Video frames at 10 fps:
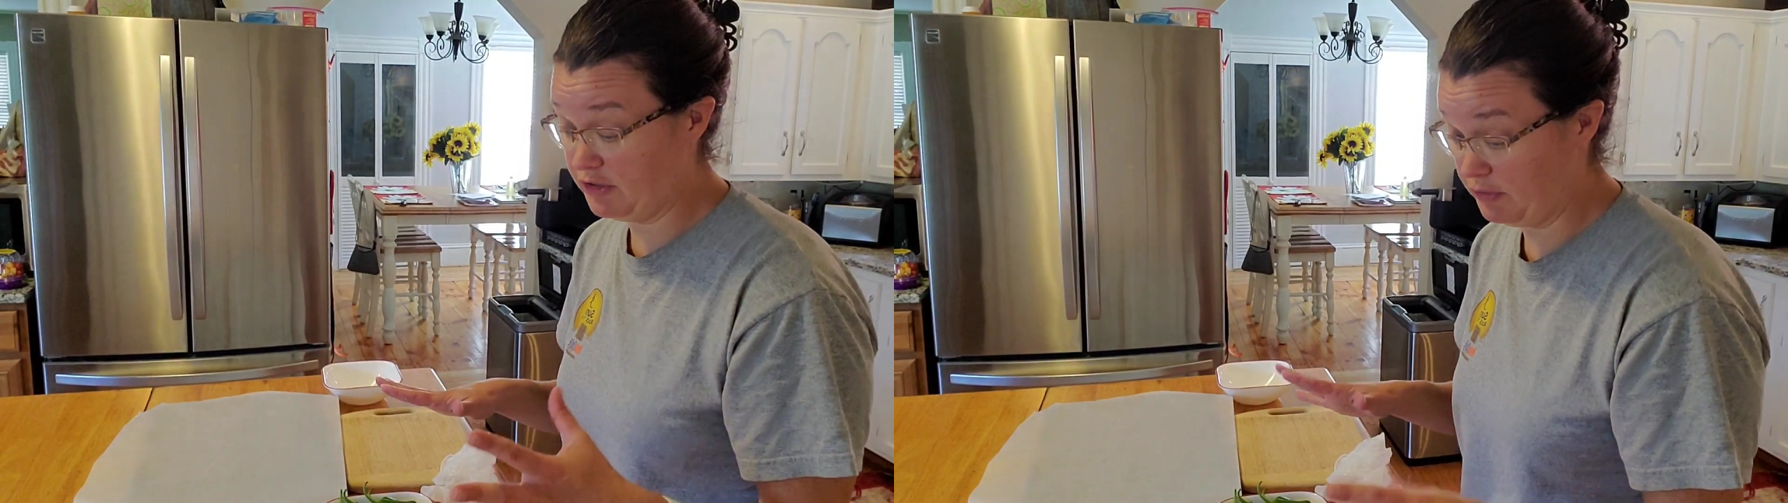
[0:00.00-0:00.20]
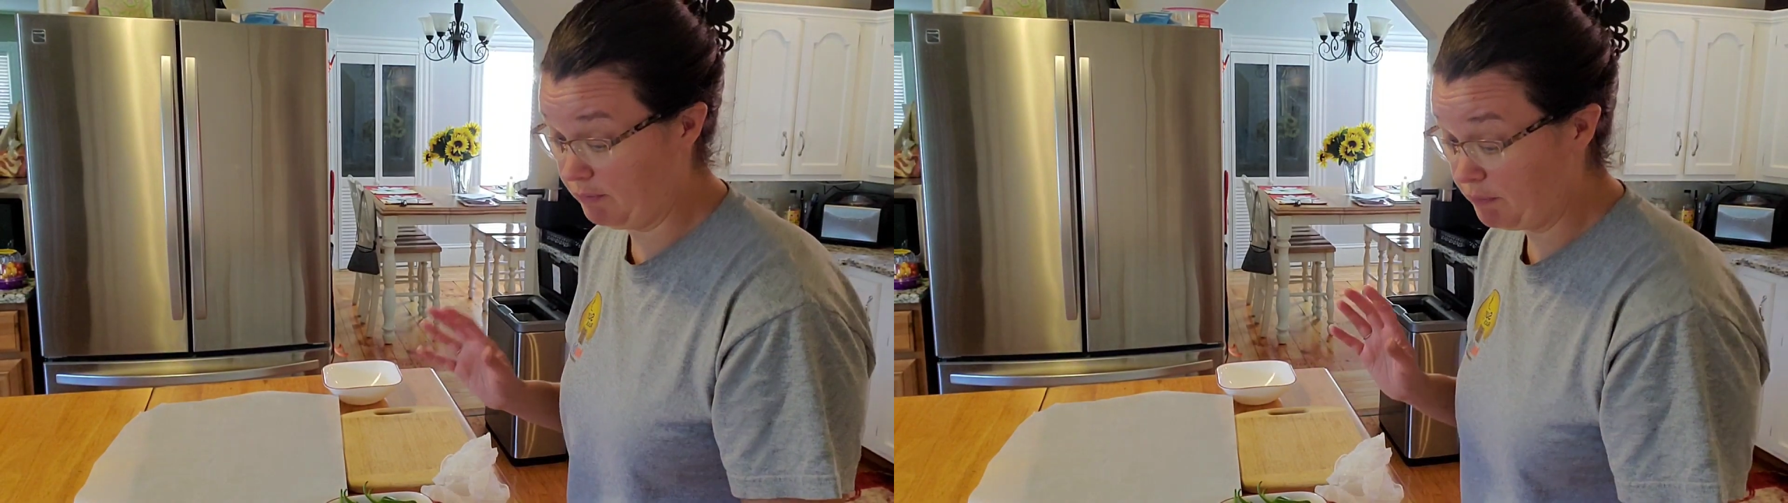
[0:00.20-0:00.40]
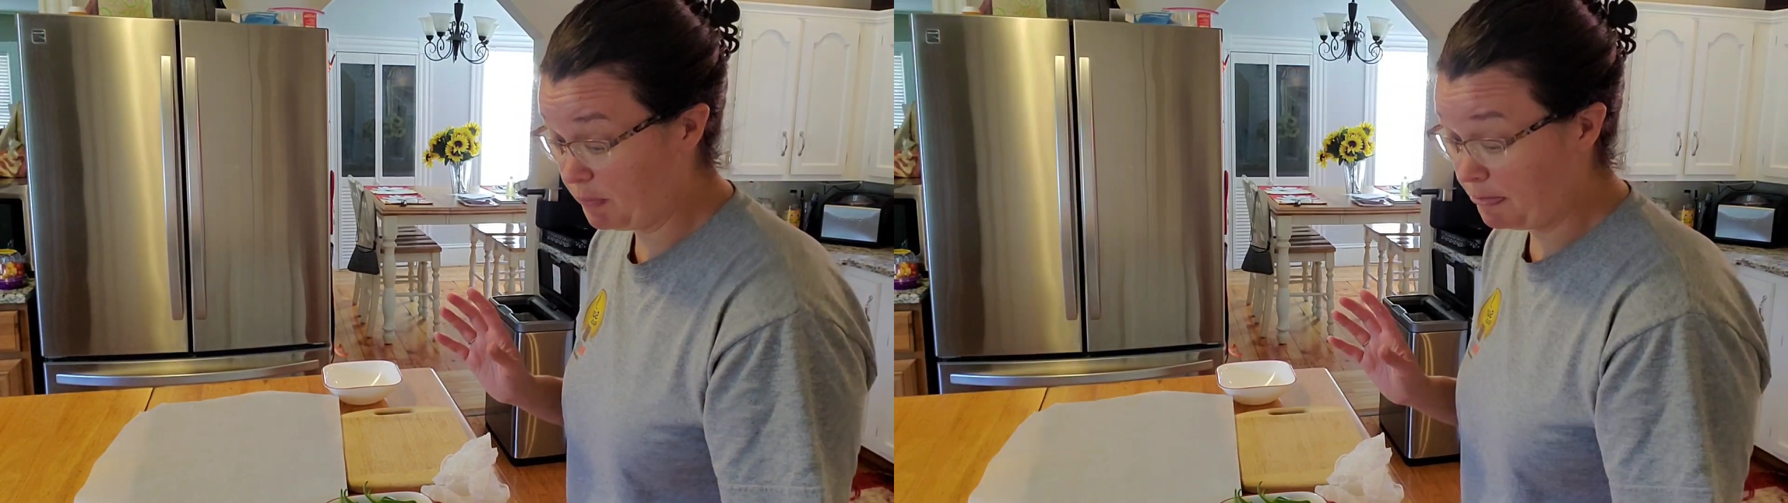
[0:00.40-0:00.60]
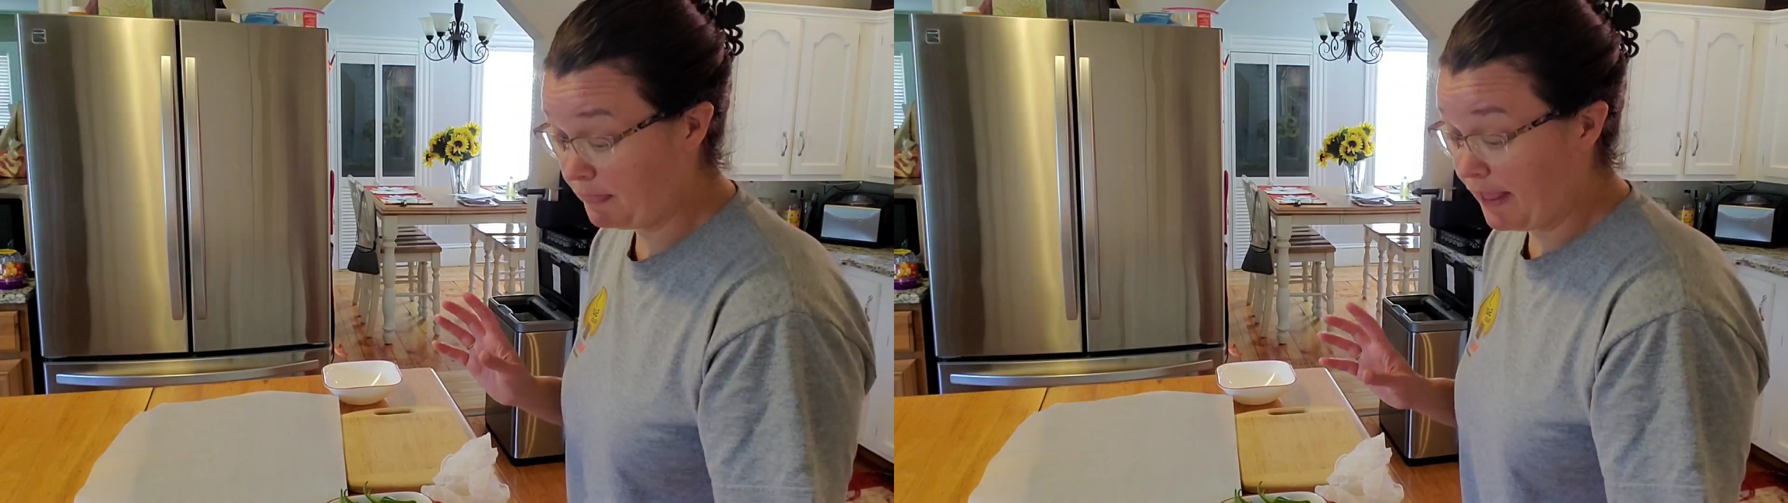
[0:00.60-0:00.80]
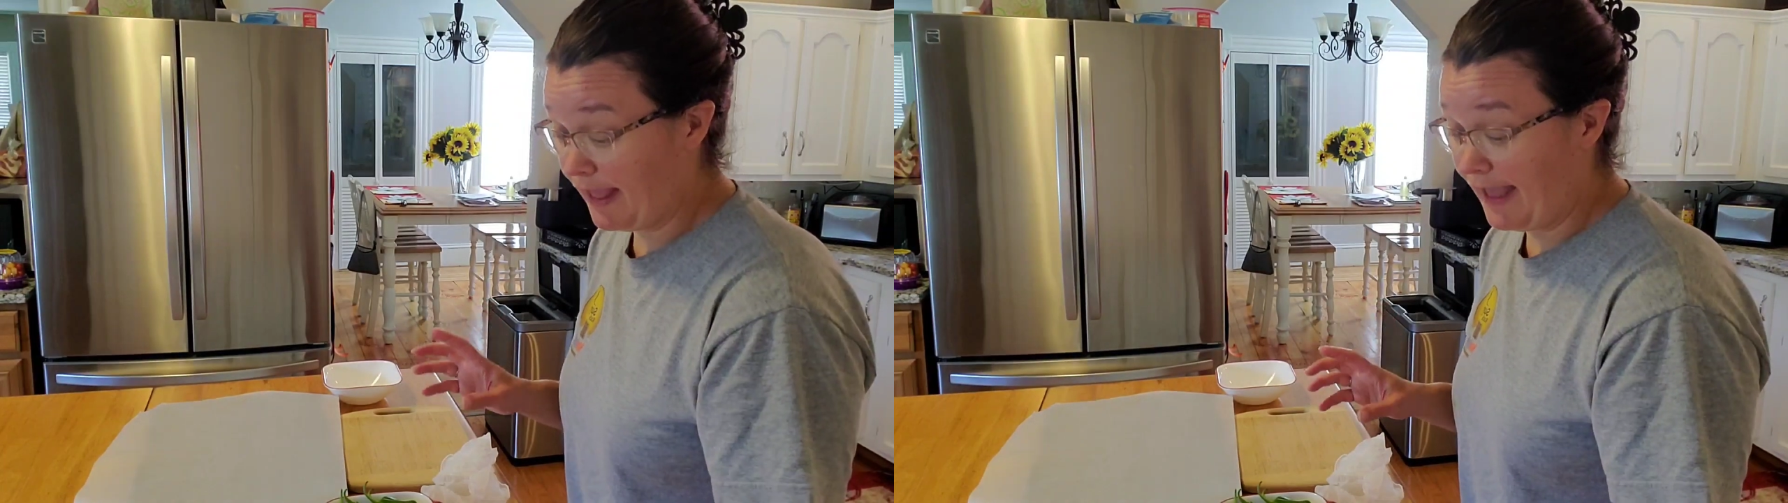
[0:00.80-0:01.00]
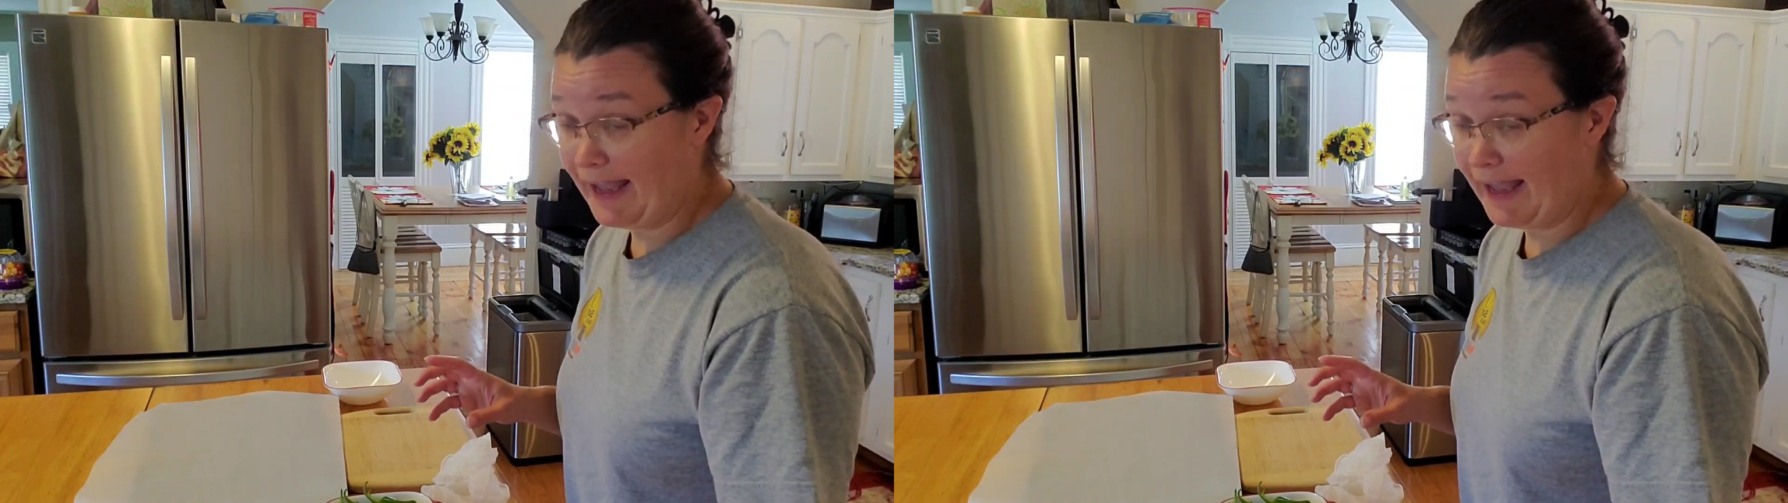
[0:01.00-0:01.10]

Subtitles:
to.